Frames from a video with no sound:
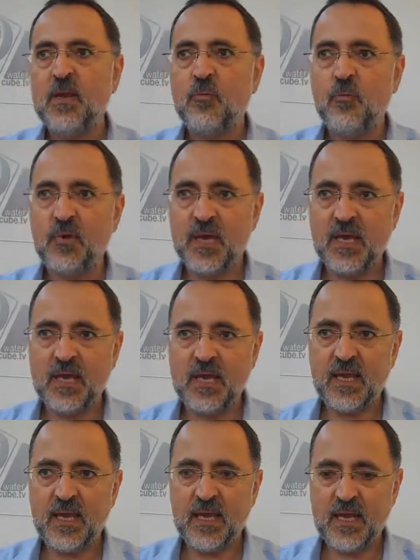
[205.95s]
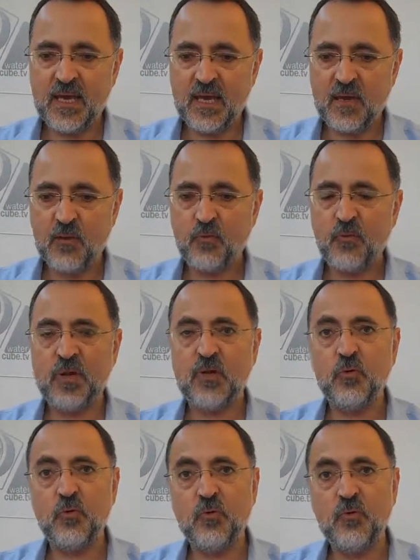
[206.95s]
We uh, we
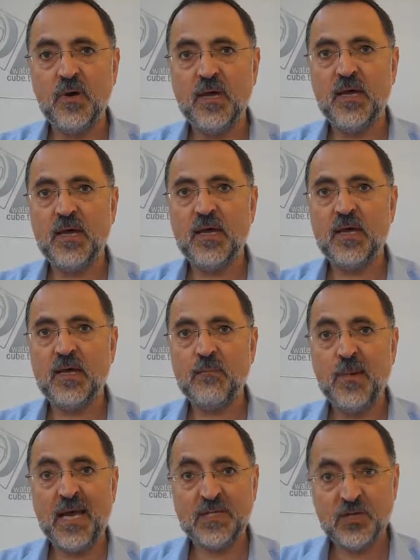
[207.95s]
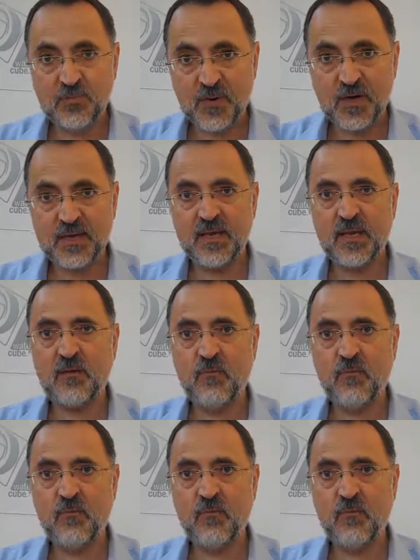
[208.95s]
do uh, benchmarking.